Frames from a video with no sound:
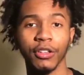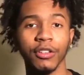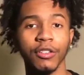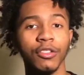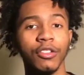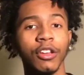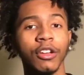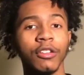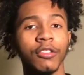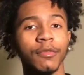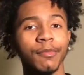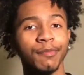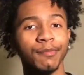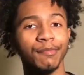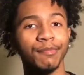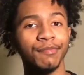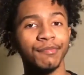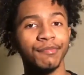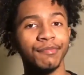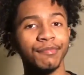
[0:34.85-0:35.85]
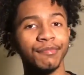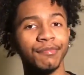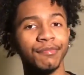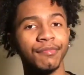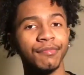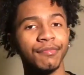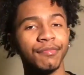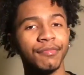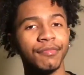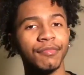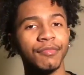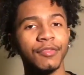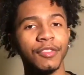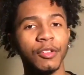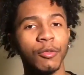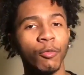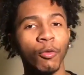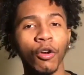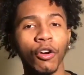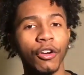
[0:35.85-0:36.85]
You know,
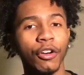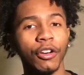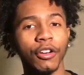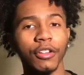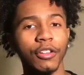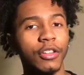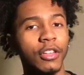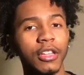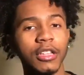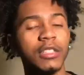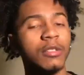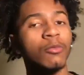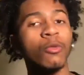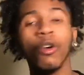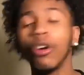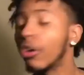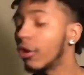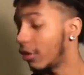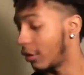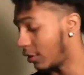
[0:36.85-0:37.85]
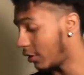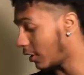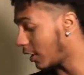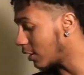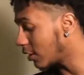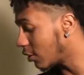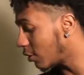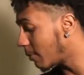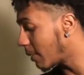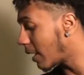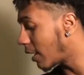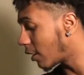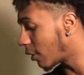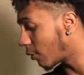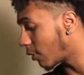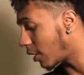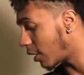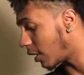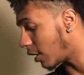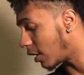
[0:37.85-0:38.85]
water. Get some water. That's your main
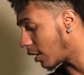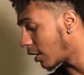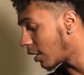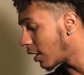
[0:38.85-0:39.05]
ingredient.